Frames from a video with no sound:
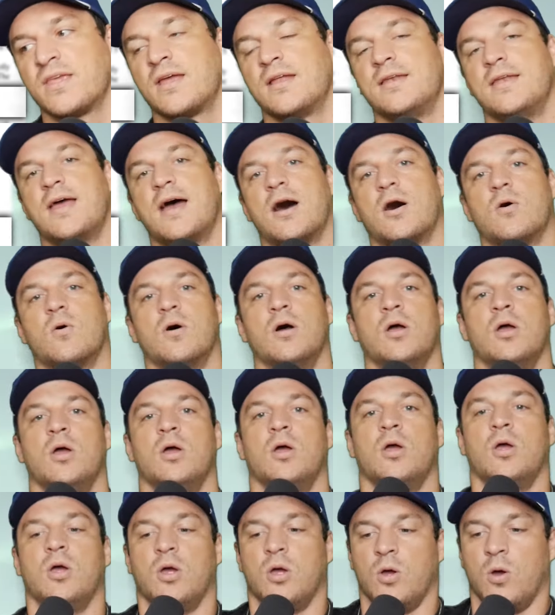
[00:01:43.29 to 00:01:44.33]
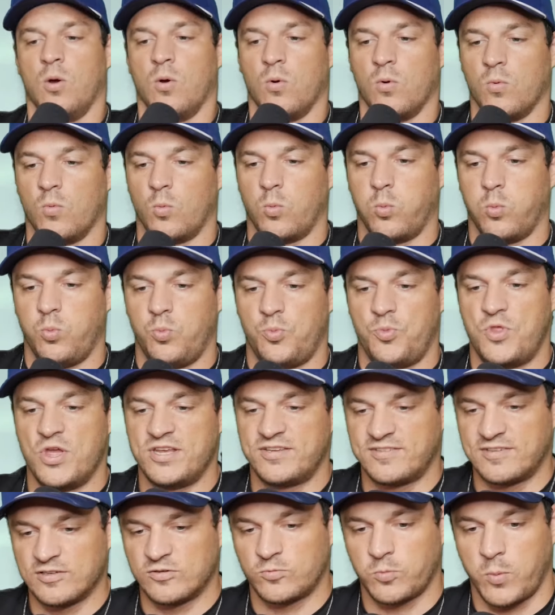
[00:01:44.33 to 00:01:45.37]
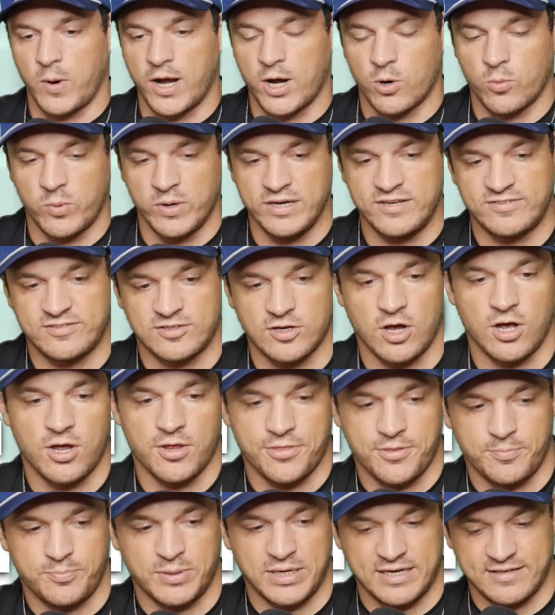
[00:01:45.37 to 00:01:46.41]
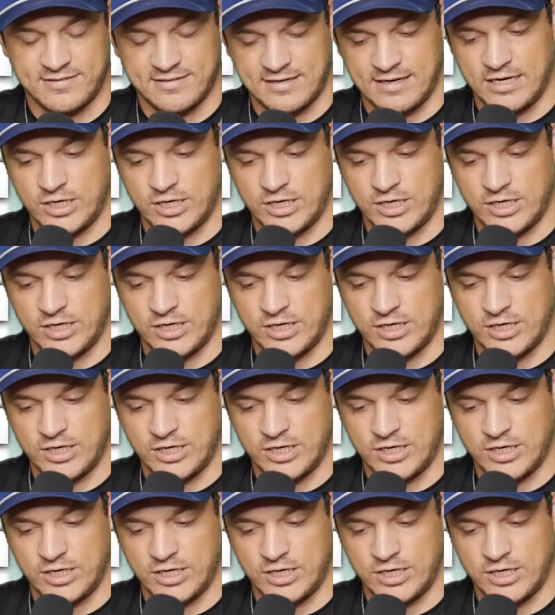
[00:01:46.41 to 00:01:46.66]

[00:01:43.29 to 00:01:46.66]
Now, this is where we saw the biggest